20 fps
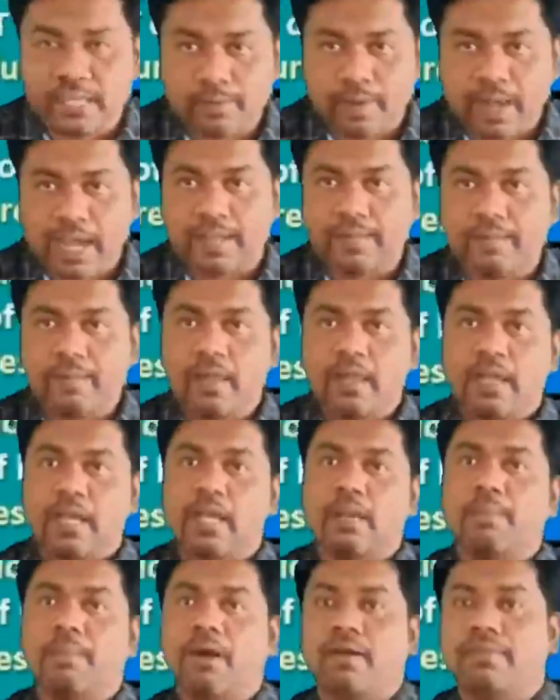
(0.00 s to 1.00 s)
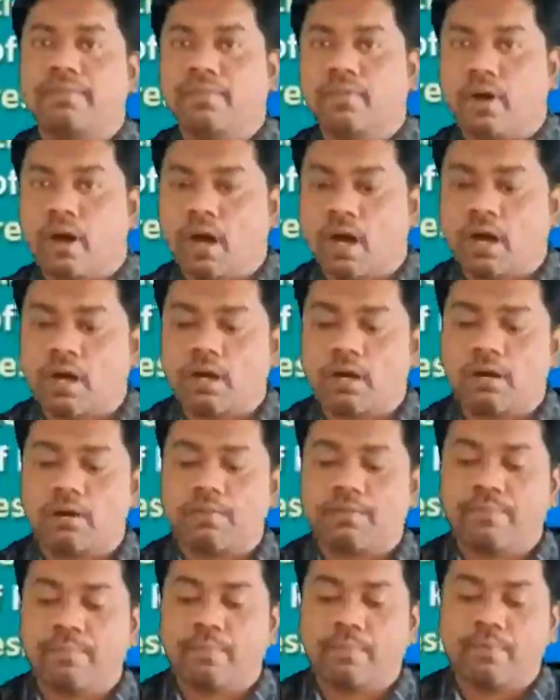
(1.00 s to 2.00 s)
by help of
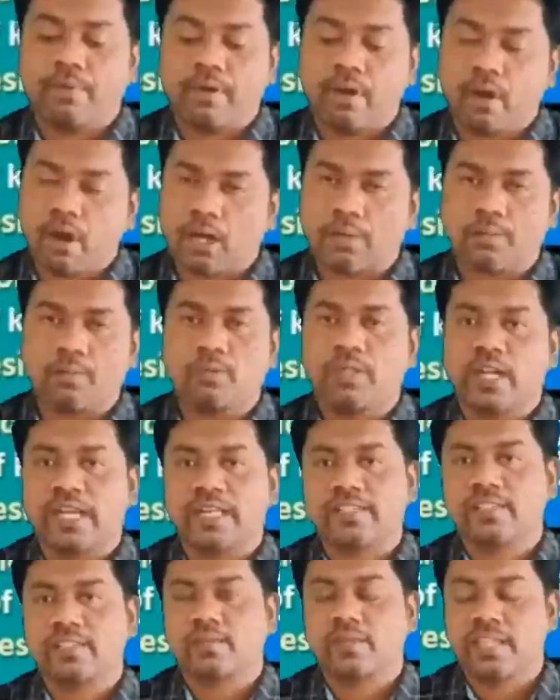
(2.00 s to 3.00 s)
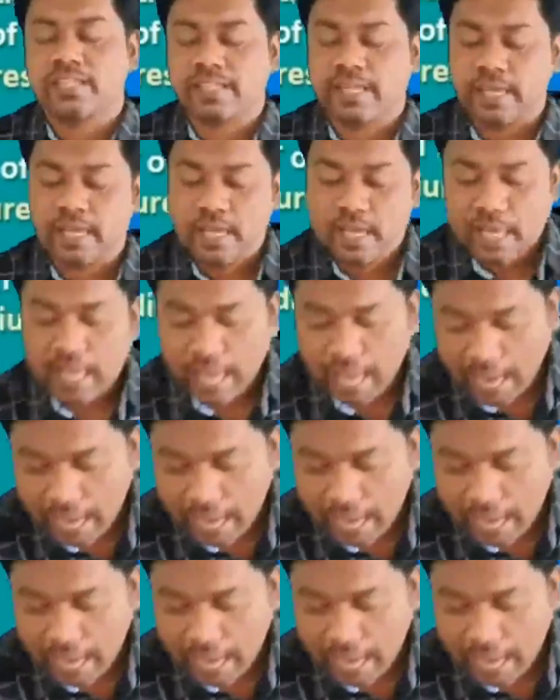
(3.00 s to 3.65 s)
hormone that is known as a